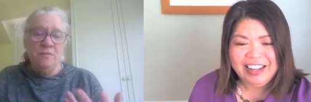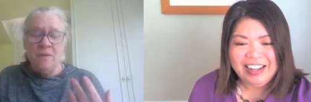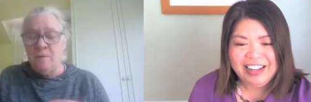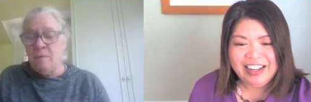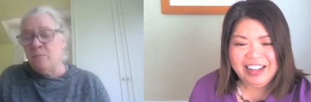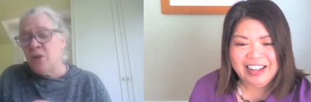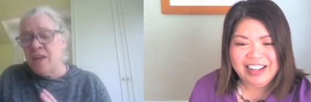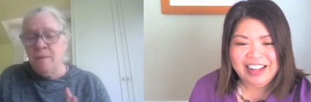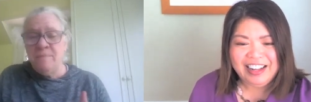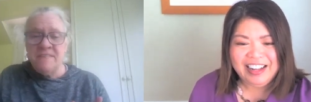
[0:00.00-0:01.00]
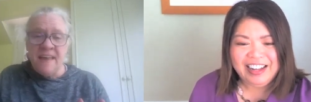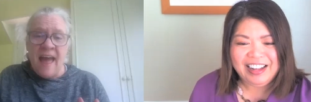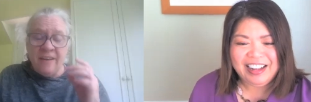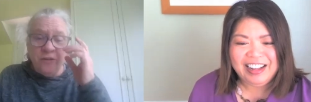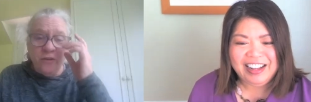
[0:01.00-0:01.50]
Speaker 1: I'm looking up these
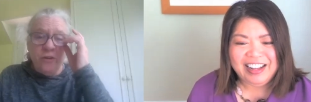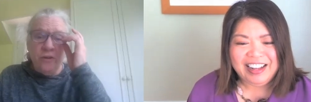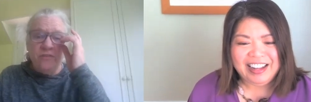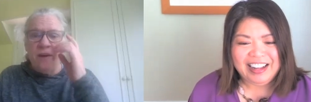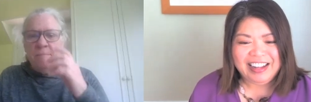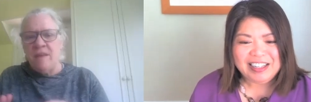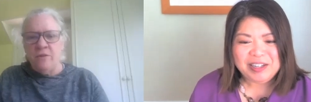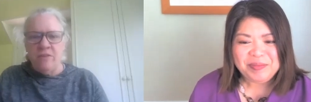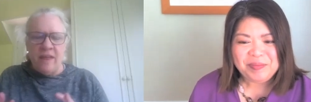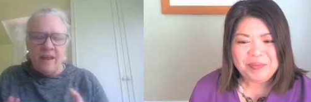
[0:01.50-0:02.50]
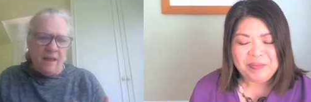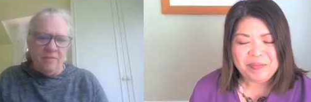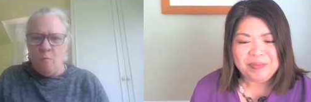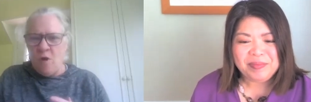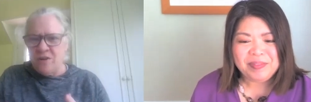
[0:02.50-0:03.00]
actors, and, like
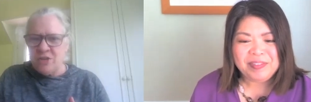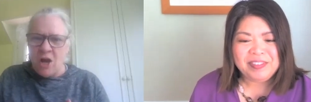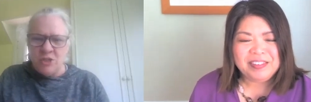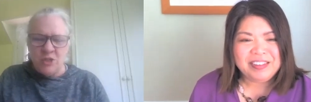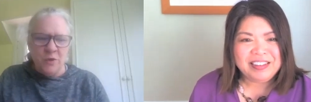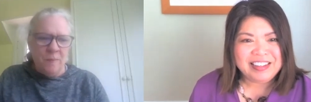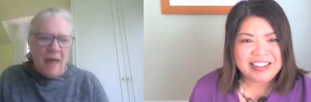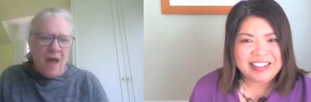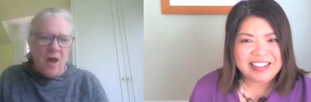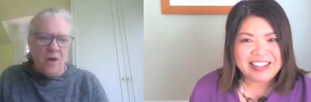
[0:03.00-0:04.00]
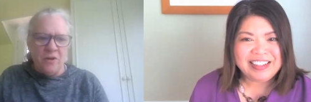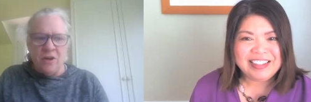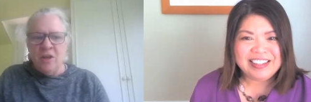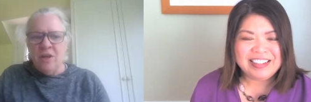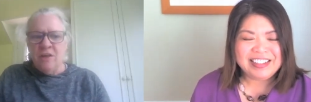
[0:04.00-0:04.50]
I want to talk to you about, and
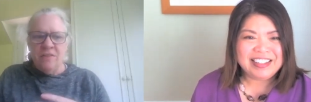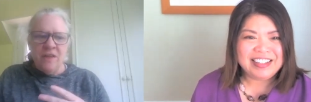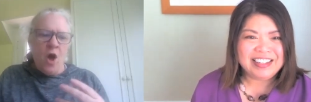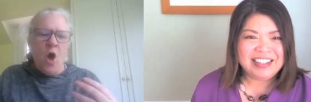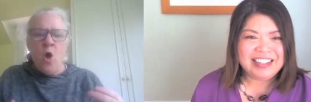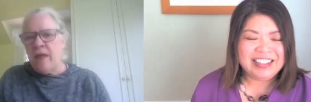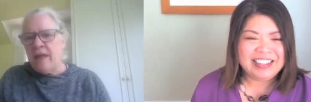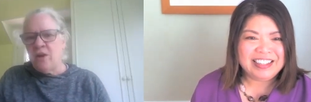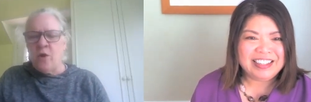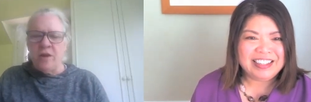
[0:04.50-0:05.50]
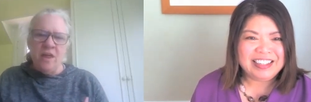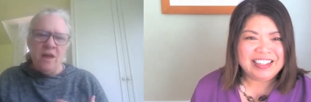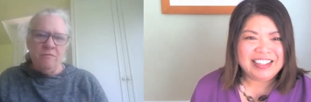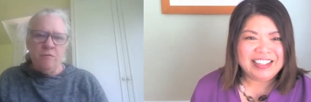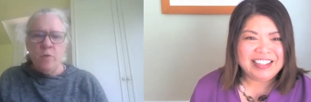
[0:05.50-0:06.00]
you think, oh, like you know, I
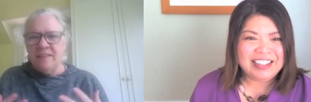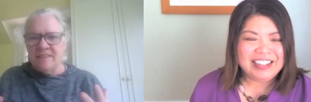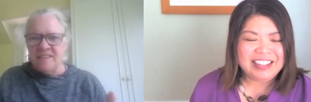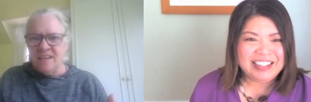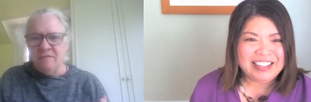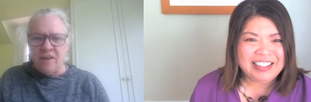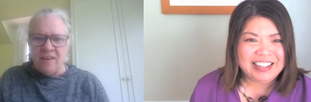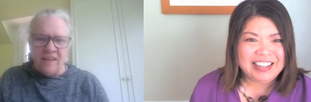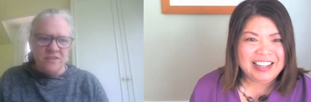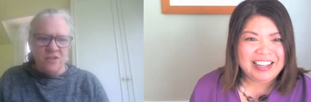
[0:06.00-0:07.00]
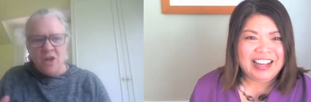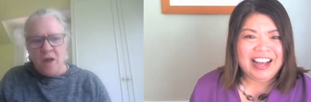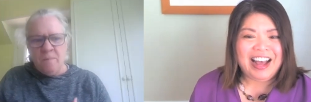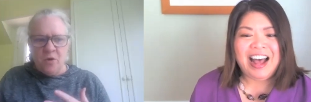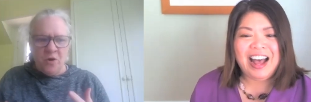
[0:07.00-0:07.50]
love Queen Latifah. Let's look
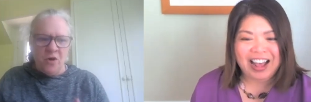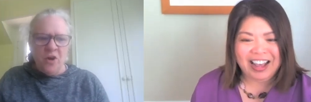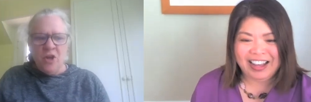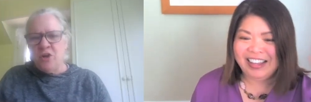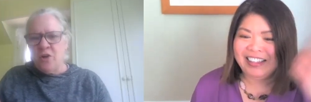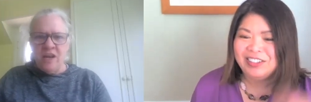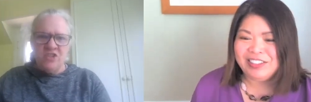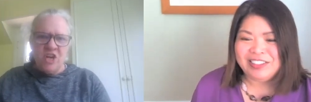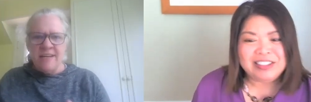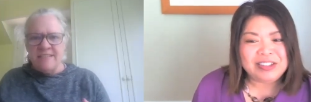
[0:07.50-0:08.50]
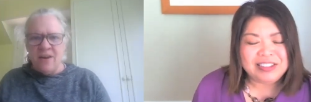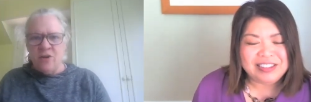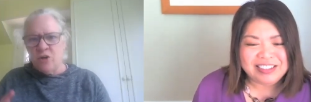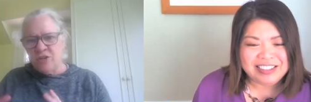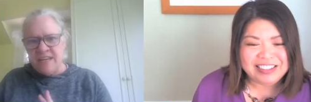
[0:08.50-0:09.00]
up her. You know, and I jot down
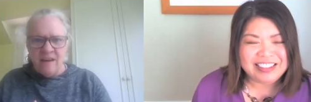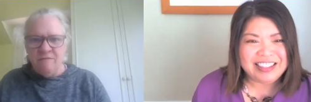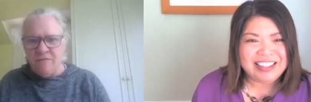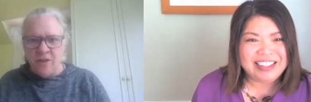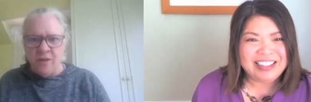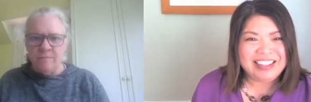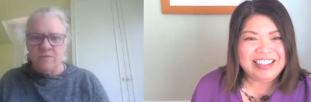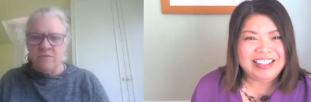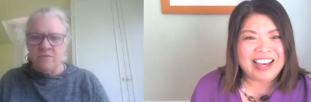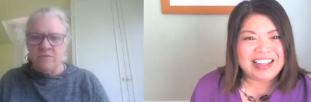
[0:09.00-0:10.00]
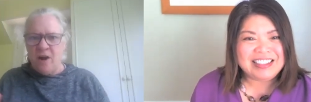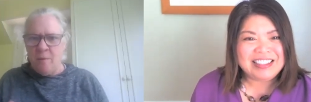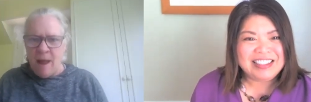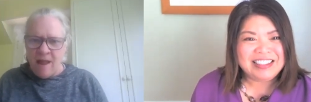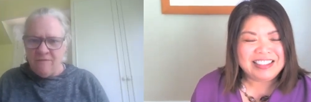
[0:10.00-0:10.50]
her ten films, some yeah. that
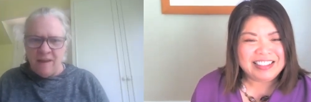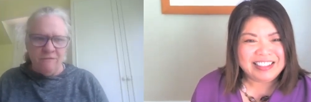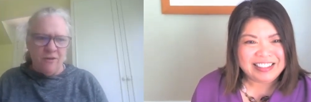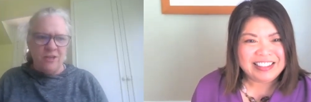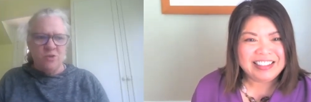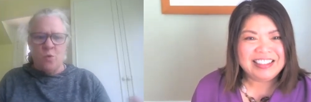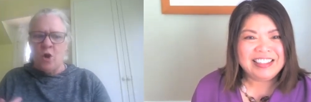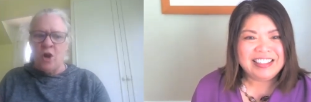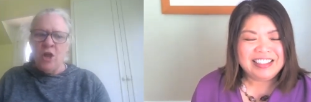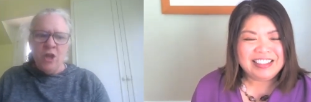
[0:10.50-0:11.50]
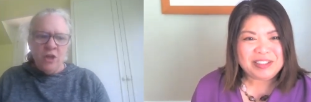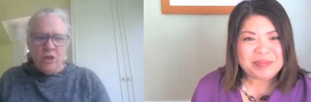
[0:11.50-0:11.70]
are my favorites, or you